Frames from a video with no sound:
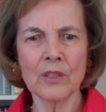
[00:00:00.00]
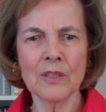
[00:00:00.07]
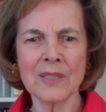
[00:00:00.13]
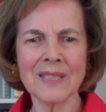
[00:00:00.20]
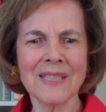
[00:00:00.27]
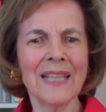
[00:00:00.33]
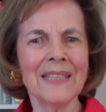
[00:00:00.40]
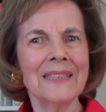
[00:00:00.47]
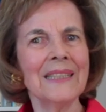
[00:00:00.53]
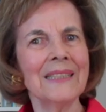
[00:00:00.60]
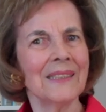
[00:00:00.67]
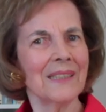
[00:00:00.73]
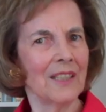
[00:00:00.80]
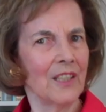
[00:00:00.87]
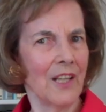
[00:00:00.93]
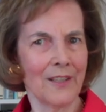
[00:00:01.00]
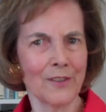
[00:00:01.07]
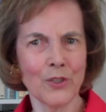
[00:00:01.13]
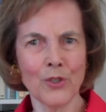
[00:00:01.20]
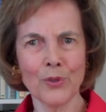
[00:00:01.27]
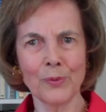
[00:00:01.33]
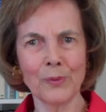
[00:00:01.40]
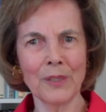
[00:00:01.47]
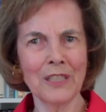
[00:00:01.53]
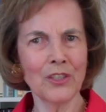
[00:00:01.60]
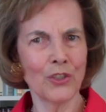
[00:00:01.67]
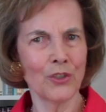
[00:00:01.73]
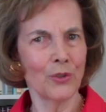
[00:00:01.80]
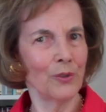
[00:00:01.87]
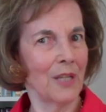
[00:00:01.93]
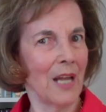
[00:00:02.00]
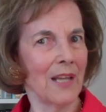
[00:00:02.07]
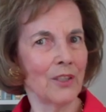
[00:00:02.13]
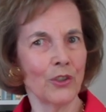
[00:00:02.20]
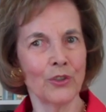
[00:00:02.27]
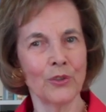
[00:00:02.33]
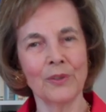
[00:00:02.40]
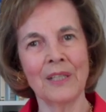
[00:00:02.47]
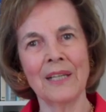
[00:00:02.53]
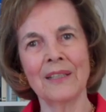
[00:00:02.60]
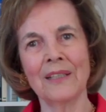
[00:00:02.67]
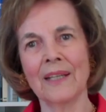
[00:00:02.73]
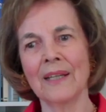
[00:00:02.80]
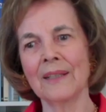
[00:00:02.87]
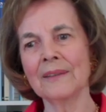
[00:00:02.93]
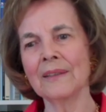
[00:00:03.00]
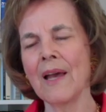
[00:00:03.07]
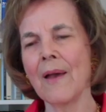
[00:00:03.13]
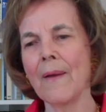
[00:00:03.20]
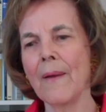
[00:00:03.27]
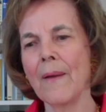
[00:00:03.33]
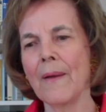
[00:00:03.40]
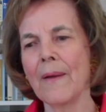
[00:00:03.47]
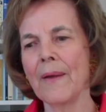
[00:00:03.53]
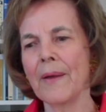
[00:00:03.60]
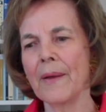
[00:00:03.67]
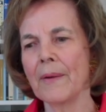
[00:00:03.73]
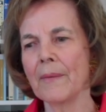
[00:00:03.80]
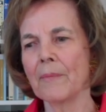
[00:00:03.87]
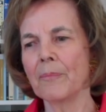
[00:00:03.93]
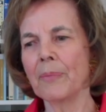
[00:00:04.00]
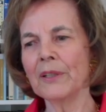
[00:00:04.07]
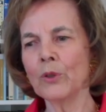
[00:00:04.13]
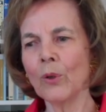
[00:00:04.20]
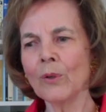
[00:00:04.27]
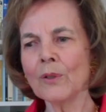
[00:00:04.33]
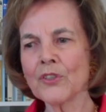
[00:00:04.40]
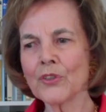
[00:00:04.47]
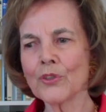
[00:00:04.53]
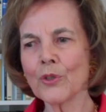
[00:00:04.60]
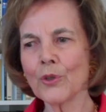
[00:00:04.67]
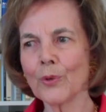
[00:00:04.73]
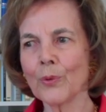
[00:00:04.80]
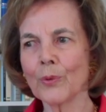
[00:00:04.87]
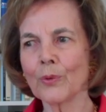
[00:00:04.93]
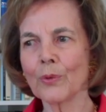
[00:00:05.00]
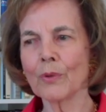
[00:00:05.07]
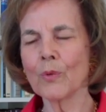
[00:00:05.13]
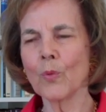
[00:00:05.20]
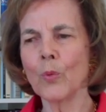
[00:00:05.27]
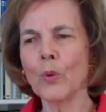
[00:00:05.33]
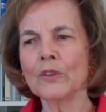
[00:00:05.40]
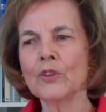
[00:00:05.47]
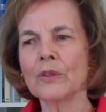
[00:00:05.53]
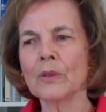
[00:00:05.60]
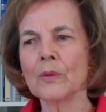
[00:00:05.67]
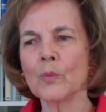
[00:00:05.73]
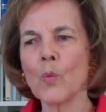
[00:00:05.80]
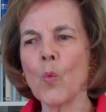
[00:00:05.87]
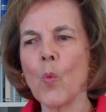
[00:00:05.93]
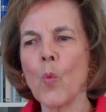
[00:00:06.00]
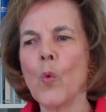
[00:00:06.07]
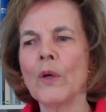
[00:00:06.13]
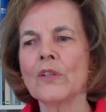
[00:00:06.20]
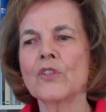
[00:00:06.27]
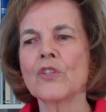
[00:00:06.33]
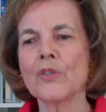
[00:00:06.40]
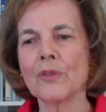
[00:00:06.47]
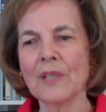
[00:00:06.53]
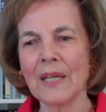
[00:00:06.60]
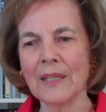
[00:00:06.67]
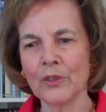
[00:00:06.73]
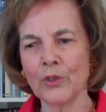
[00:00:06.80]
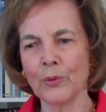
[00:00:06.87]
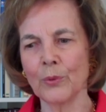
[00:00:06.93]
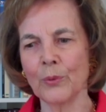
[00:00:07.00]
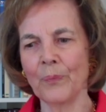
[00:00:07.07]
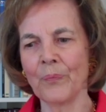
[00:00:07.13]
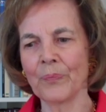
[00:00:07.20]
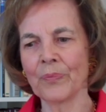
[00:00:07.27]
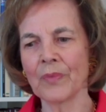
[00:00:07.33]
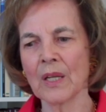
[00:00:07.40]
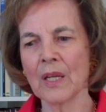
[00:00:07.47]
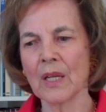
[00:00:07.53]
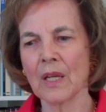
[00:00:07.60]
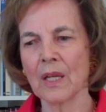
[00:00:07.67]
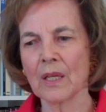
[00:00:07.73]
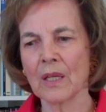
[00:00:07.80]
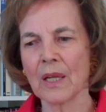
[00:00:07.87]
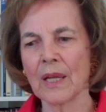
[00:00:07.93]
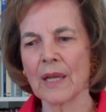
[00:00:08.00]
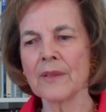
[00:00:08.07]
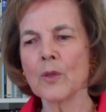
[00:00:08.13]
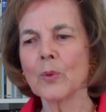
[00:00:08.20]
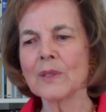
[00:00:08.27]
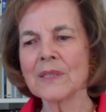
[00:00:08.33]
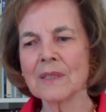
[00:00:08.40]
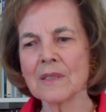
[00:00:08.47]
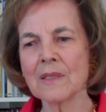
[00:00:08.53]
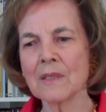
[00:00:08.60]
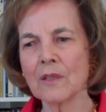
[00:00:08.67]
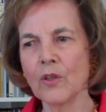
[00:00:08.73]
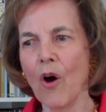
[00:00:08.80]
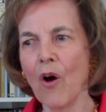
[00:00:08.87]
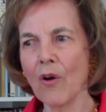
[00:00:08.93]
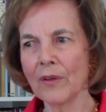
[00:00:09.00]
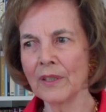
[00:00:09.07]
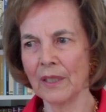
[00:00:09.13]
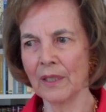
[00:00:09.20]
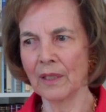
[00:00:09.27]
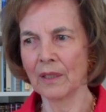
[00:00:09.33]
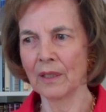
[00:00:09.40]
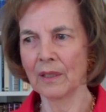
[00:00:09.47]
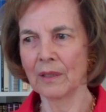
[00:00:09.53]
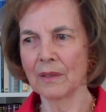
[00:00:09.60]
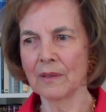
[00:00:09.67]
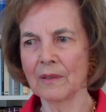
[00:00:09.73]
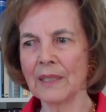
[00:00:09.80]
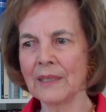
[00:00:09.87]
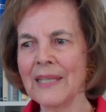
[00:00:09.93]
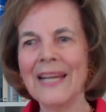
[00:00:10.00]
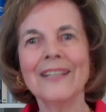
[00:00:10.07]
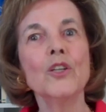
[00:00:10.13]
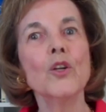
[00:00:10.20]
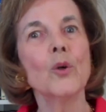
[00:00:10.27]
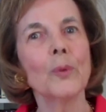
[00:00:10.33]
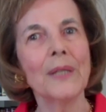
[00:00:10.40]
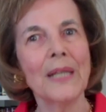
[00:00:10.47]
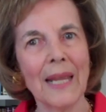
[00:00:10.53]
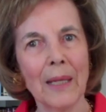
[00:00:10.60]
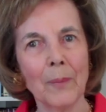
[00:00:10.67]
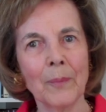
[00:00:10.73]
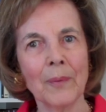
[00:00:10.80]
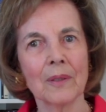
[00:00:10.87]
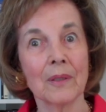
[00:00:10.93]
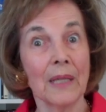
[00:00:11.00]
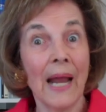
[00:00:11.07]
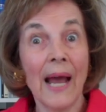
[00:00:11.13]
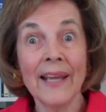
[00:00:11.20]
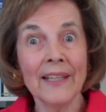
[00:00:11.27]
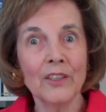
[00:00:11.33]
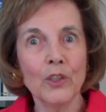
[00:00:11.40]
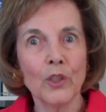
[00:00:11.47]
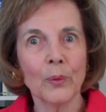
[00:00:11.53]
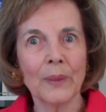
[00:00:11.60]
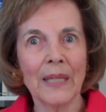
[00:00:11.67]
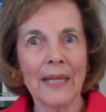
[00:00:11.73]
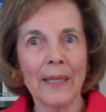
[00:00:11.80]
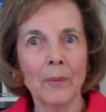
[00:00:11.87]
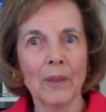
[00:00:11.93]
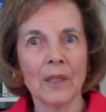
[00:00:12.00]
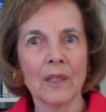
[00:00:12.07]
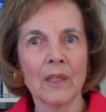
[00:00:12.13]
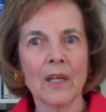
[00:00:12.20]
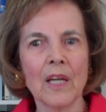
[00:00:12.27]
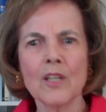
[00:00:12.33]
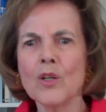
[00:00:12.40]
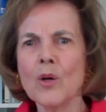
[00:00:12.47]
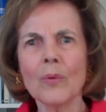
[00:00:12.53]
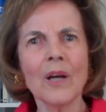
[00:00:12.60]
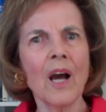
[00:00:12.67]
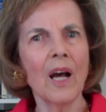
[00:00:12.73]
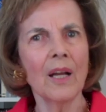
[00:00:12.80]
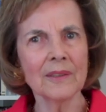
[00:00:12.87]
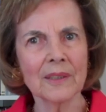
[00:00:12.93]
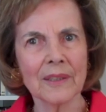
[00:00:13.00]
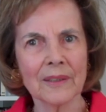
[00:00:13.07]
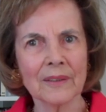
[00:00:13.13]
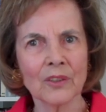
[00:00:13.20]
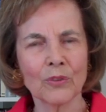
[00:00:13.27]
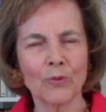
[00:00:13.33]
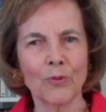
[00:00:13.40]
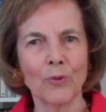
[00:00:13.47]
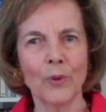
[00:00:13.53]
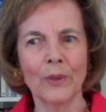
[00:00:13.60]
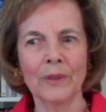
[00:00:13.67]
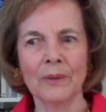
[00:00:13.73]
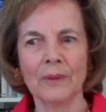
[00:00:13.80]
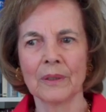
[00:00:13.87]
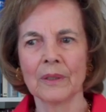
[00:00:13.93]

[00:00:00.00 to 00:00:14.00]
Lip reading: Study is a luxury. Should I not? But also, what should I do? And there was this longing that had no name, that I had no name and no context for,